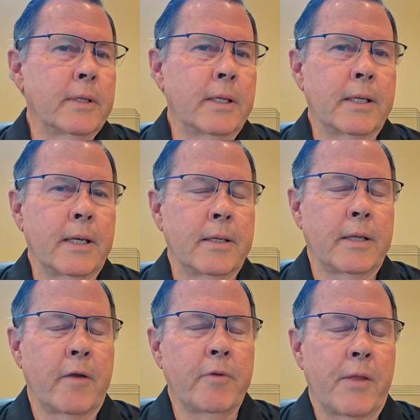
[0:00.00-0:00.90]
And
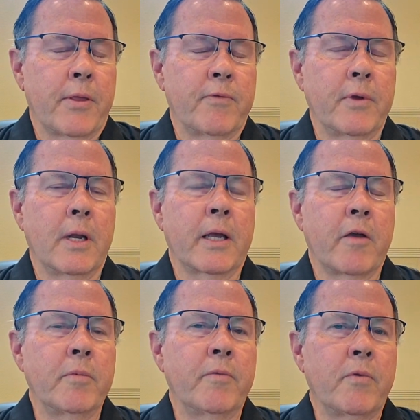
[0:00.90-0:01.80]
I feel like
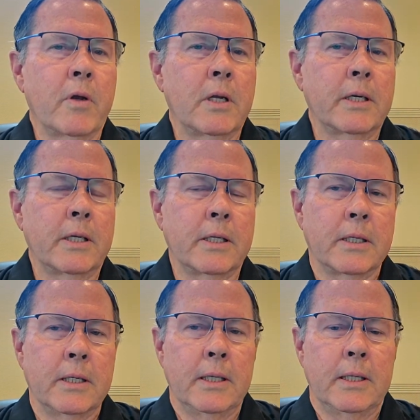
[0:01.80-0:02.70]
I've been very lucky.